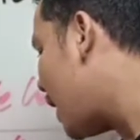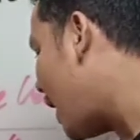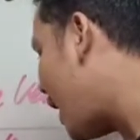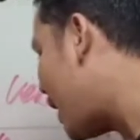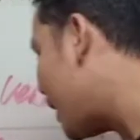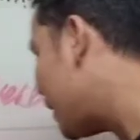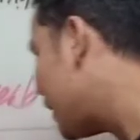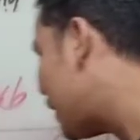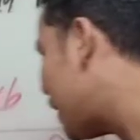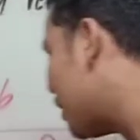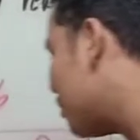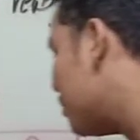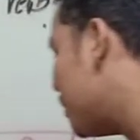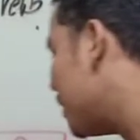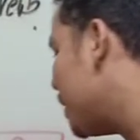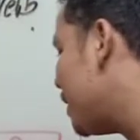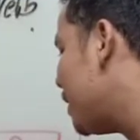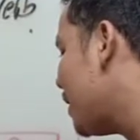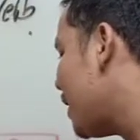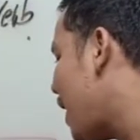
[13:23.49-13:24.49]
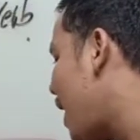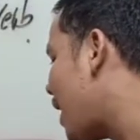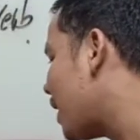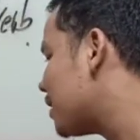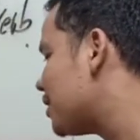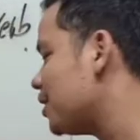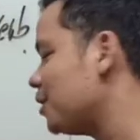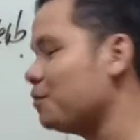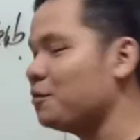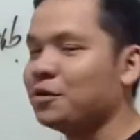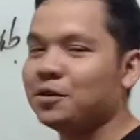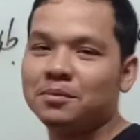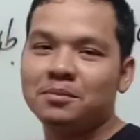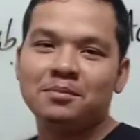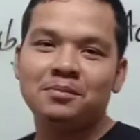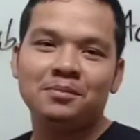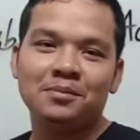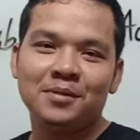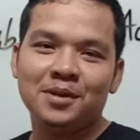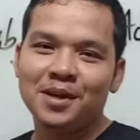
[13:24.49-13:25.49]
and can be action verb.
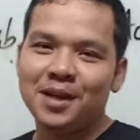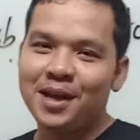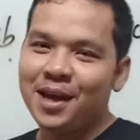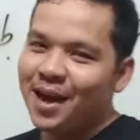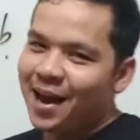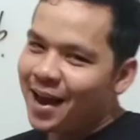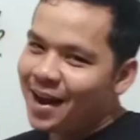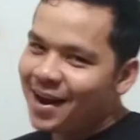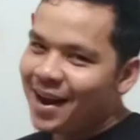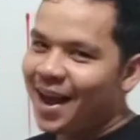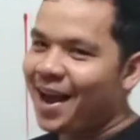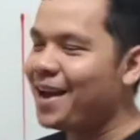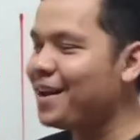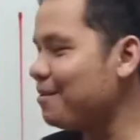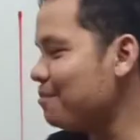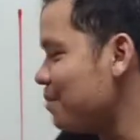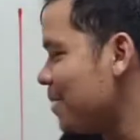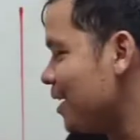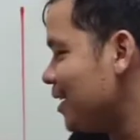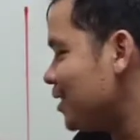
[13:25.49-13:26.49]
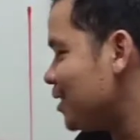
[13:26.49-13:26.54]
Let me